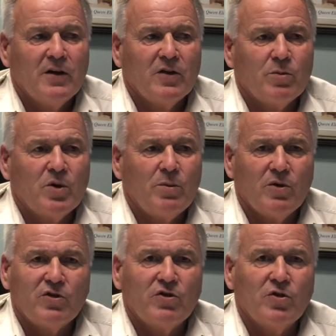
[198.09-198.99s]
that people
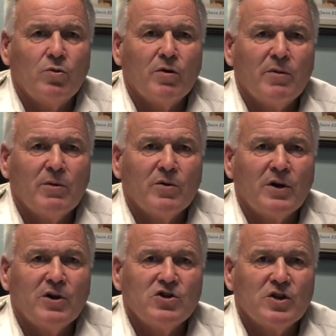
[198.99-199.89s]
are still
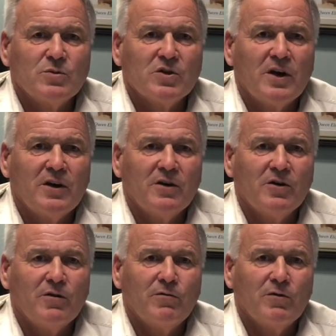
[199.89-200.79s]
remembering East Gippsland, and
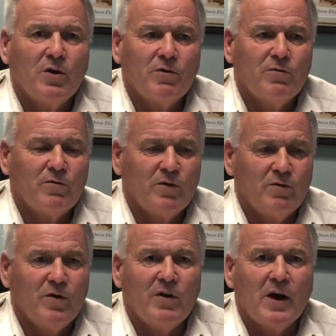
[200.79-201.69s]
I'm
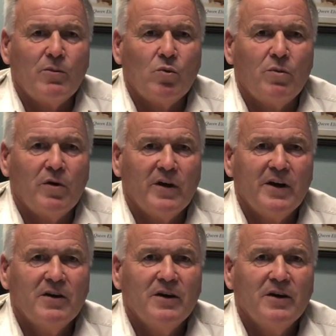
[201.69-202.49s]
very humbled by that.